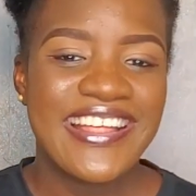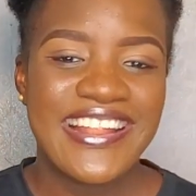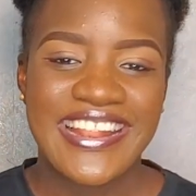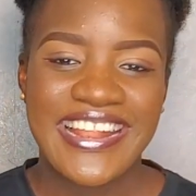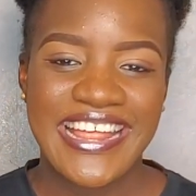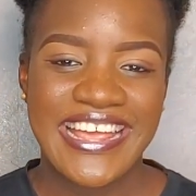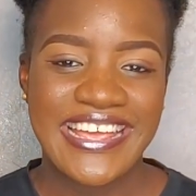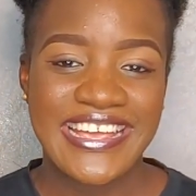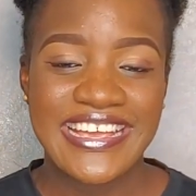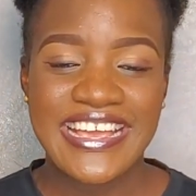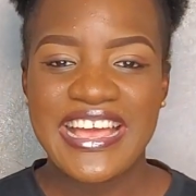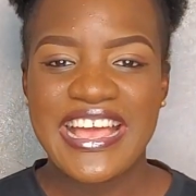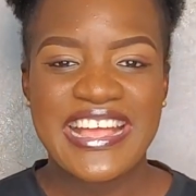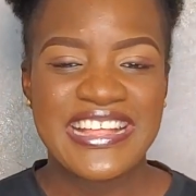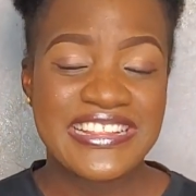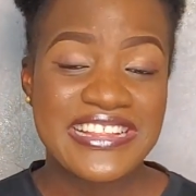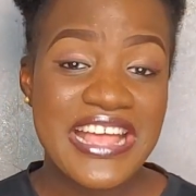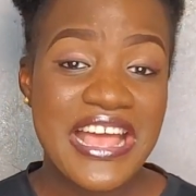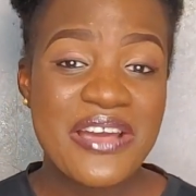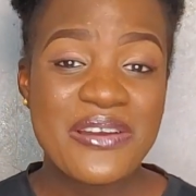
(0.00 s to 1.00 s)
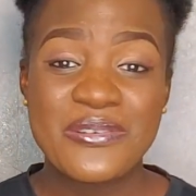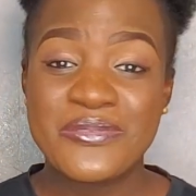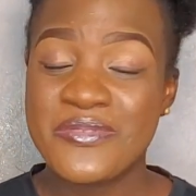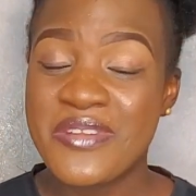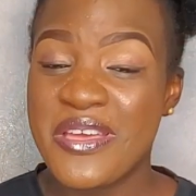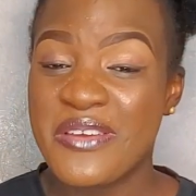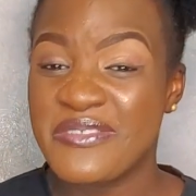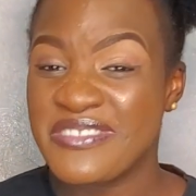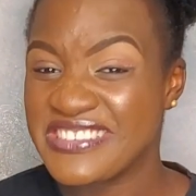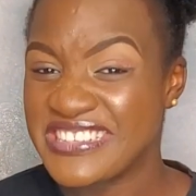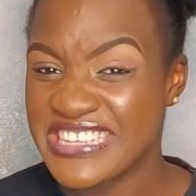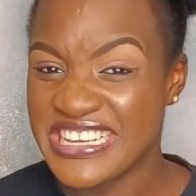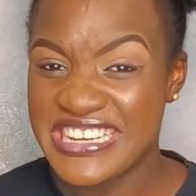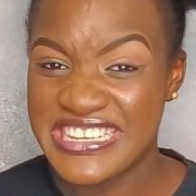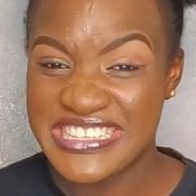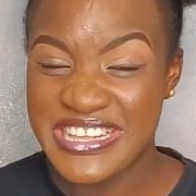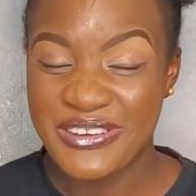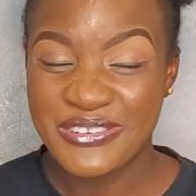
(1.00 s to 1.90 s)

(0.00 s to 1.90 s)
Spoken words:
like, and I will not even sell it.